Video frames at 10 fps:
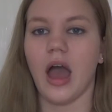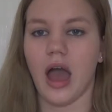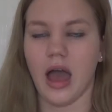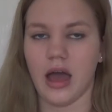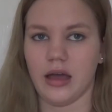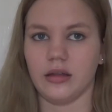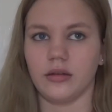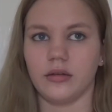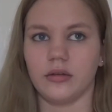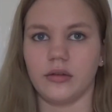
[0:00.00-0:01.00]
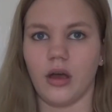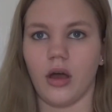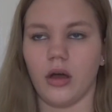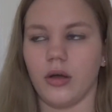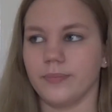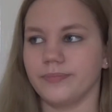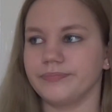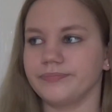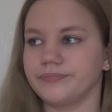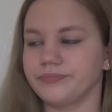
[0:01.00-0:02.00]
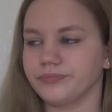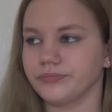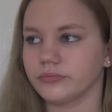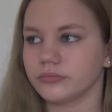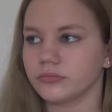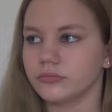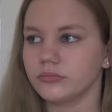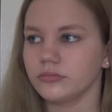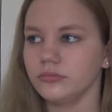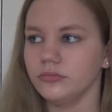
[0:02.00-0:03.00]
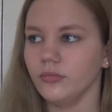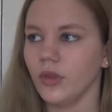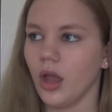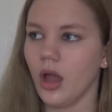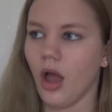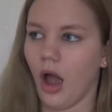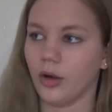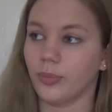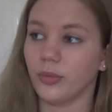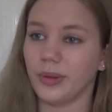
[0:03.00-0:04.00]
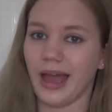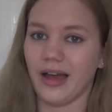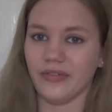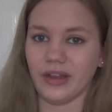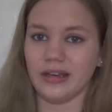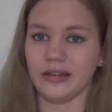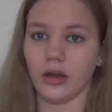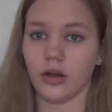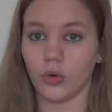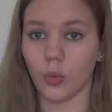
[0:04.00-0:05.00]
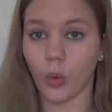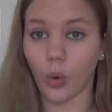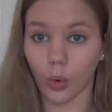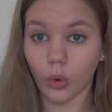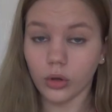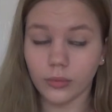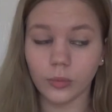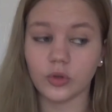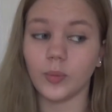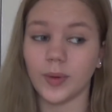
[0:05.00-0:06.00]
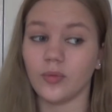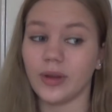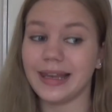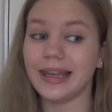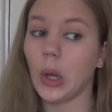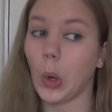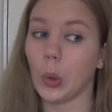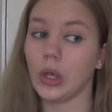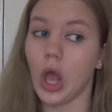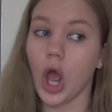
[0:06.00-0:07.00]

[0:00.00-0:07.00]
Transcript: And I'd probably have an entire wall which would be really long